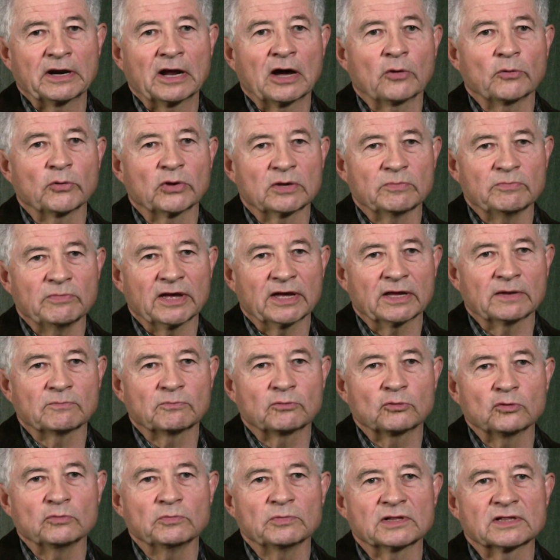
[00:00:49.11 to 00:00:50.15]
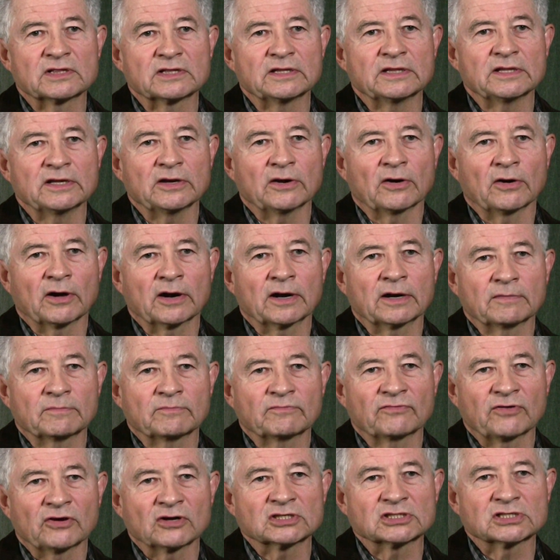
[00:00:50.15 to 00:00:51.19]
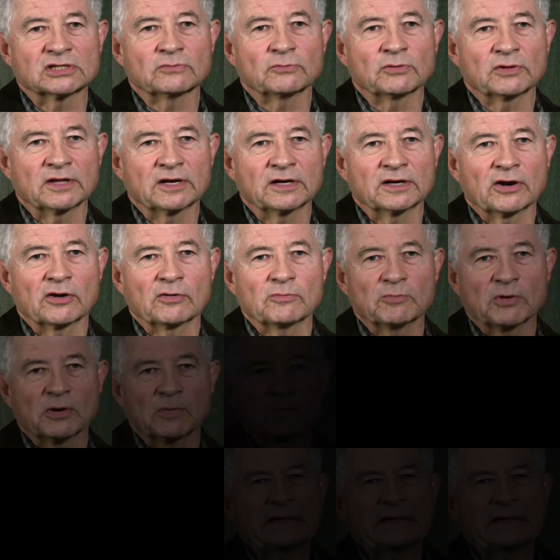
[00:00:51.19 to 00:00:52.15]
and how we can make improvements in the audit function within government.